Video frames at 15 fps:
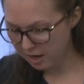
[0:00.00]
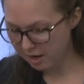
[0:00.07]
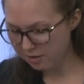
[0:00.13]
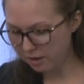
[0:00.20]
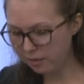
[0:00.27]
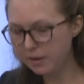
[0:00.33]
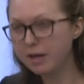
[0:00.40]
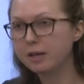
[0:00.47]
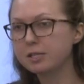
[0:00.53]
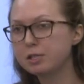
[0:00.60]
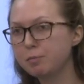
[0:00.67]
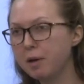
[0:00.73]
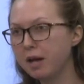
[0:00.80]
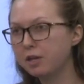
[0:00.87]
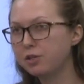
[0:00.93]
and that they
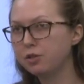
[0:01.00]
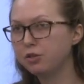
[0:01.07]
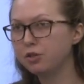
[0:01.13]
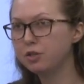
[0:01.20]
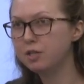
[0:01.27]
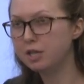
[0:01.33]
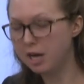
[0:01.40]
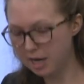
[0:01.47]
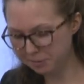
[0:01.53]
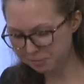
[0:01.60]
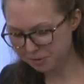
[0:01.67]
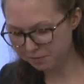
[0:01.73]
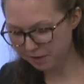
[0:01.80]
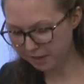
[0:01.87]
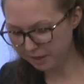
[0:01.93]
expect good
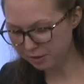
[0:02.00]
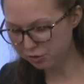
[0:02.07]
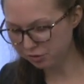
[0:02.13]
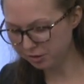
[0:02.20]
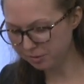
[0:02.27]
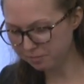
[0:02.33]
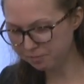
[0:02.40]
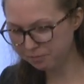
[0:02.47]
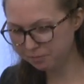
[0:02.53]
times financially.